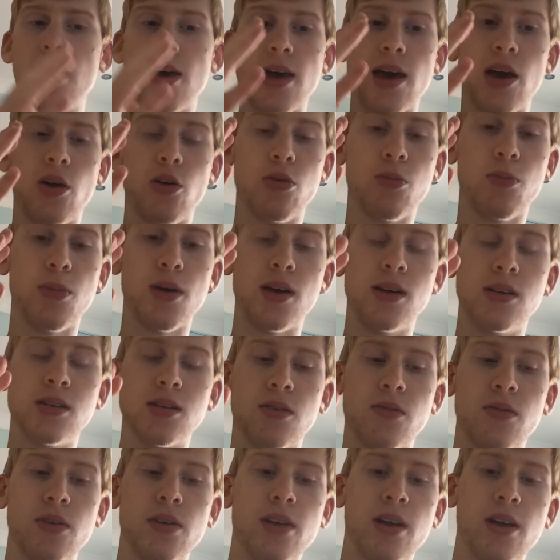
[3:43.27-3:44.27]
it would be
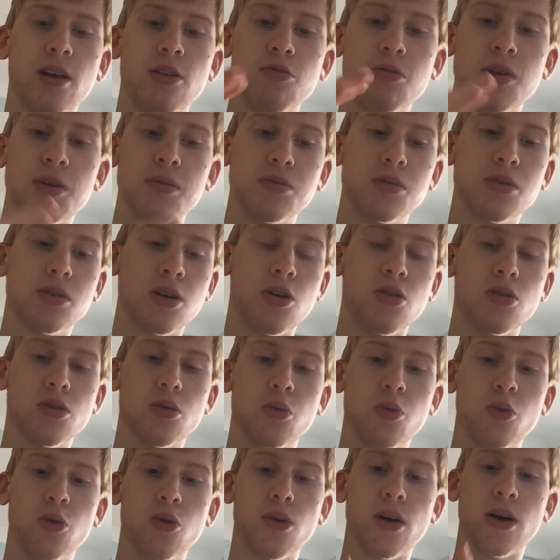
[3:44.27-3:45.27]
something that grips the
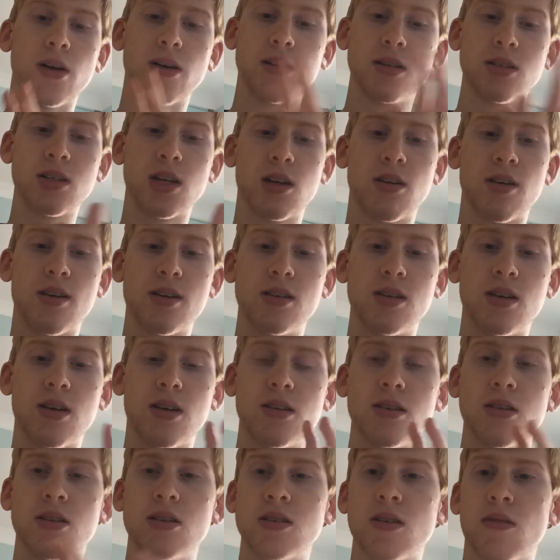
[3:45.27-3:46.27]
Cold War and accelerate it
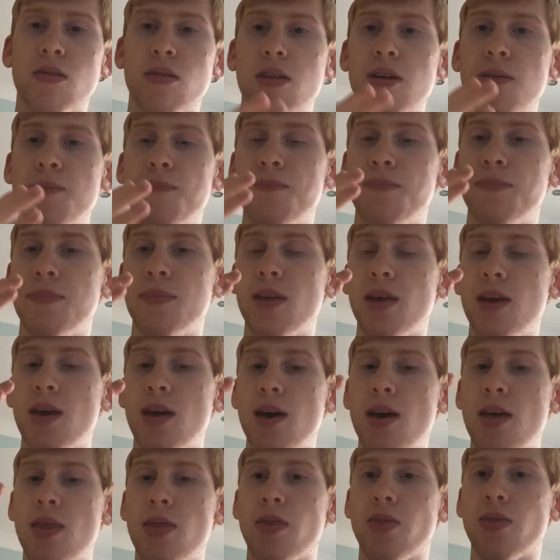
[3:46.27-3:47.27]
into something
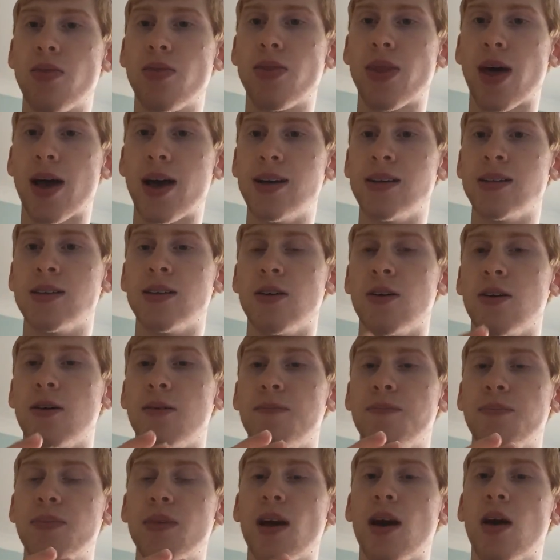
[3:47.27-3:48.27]
that is
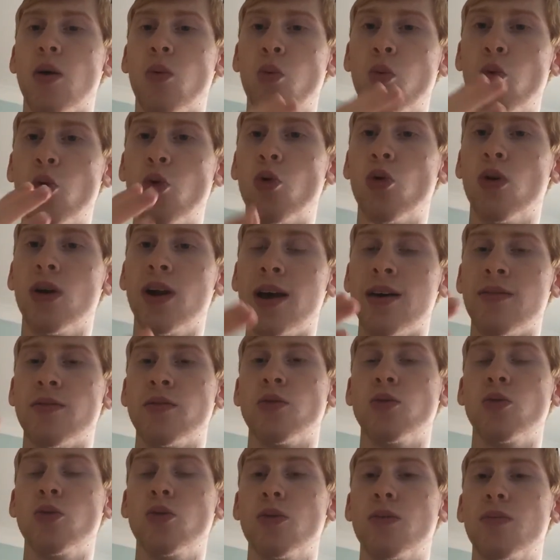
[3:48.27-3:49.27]
a war
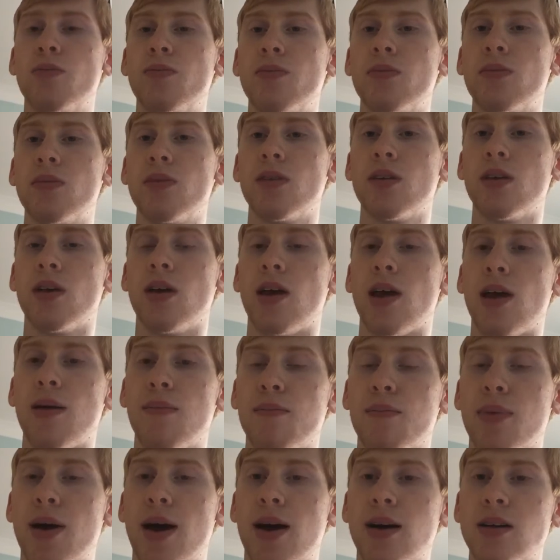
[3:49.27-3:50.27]
level
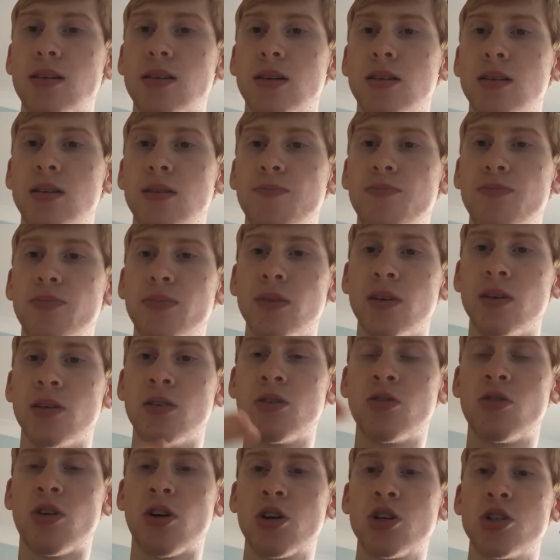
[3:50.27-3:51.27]
impact. And the
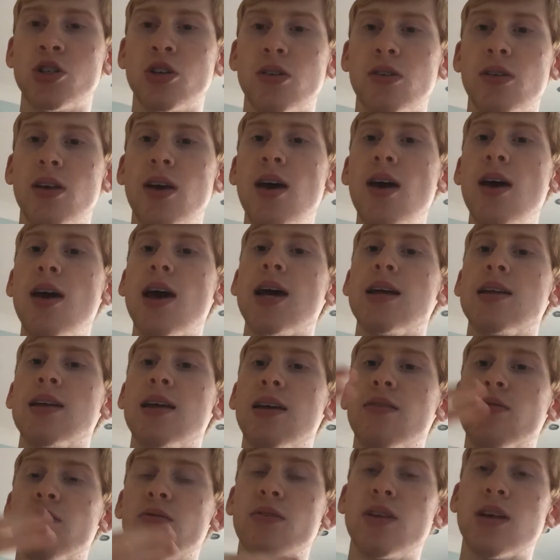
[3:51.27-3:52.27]
destruction it
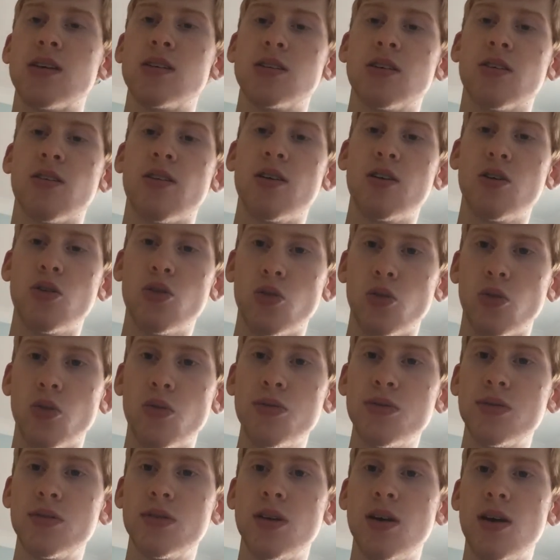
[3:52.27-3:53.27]
didn't necessarily
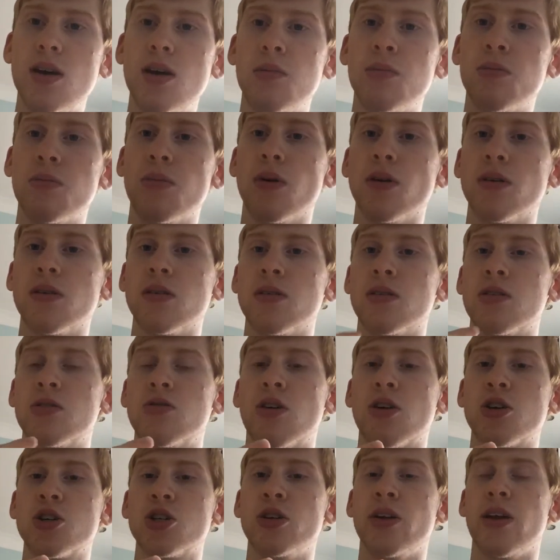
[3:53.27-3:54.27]
cause, but the
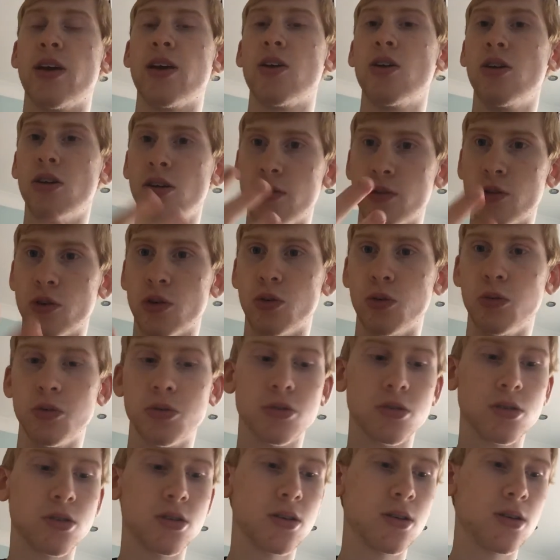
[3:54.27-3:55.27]
destruction it could have
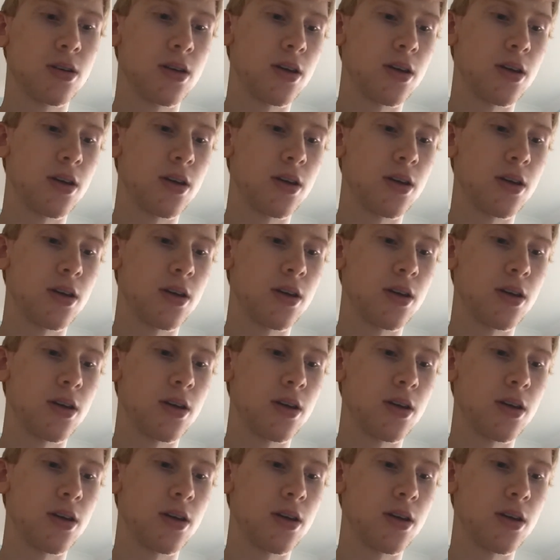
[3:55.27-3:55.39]
caused